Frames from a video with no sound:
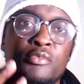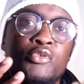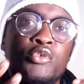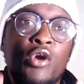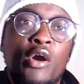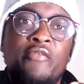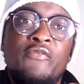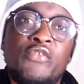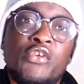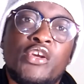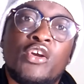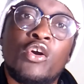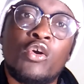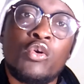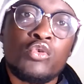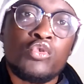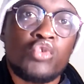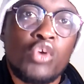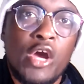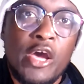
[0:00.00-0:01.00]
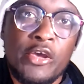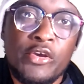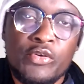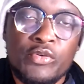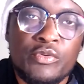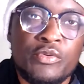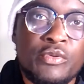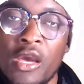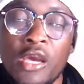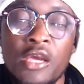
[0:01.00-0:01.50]
to Africa on Trial,
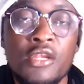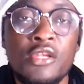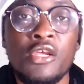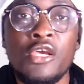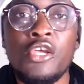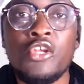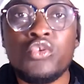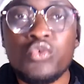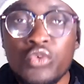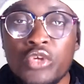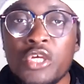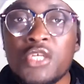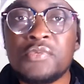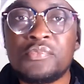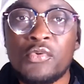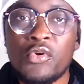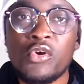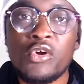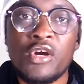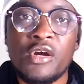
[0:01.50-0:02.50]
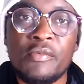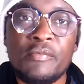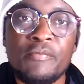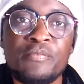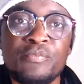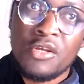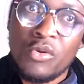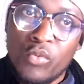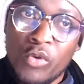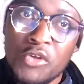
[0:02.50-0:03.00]
and in today's program
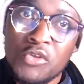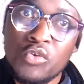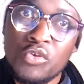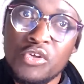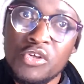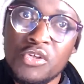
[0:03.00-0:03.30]
the question